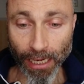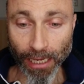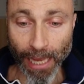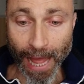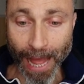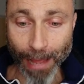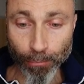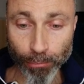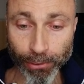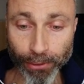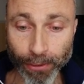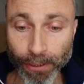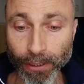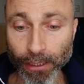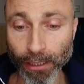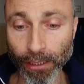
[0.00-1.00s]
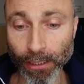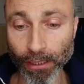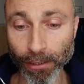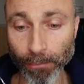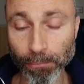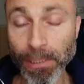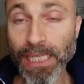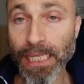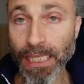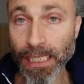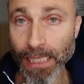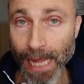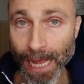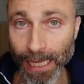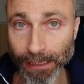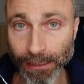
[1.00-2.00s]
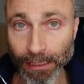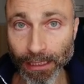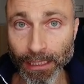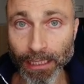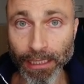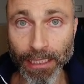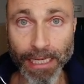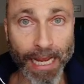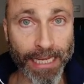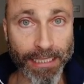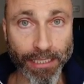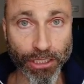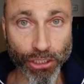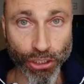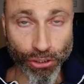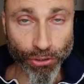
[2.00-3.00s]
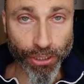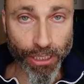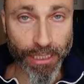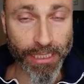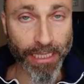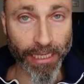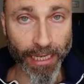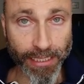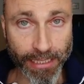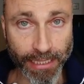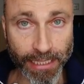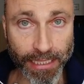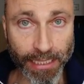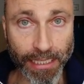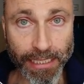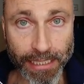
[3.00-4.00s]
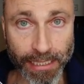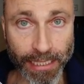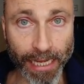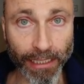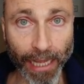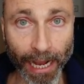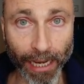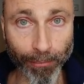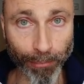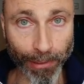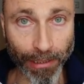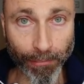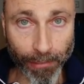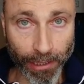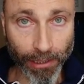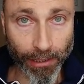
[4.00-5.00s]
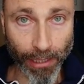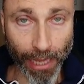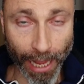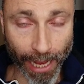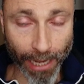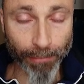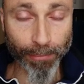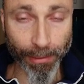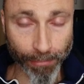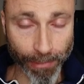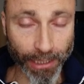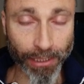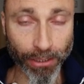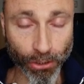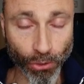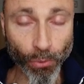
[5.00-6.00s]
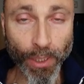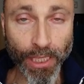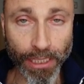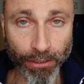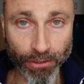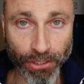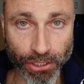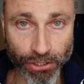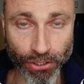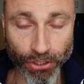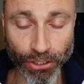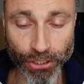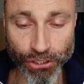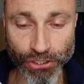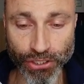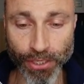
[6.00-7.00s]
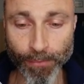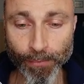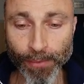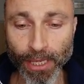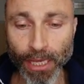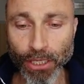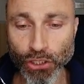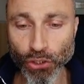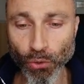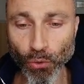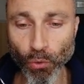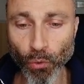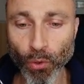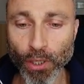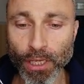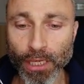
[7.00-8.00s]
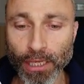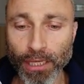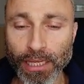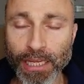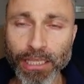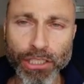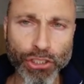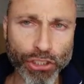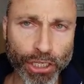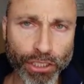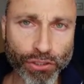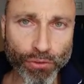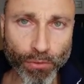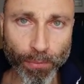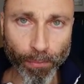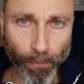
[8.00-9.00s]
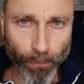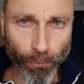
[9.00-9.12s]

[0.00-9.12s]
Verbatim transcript: a lab, uh, meaning that he has students and assistants that help him in, help him in doing research. So it's just to